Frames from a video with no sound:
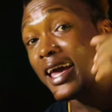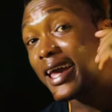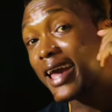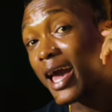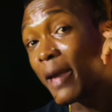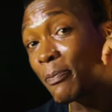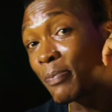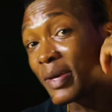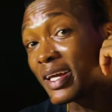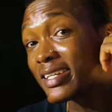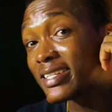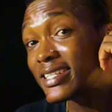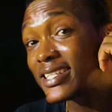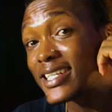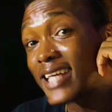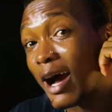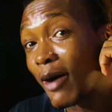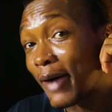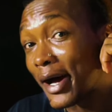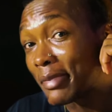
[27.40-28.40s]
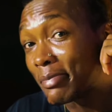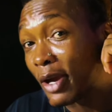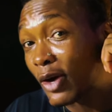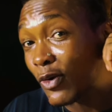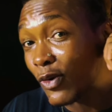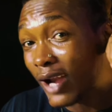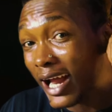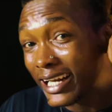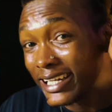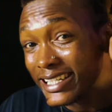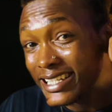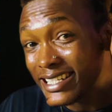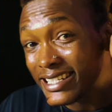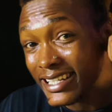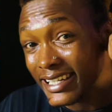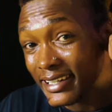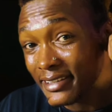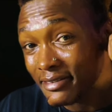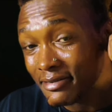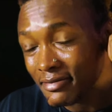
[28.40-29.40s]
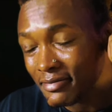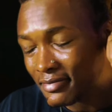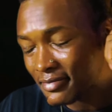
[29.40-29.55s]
APC, I want to make on a listing.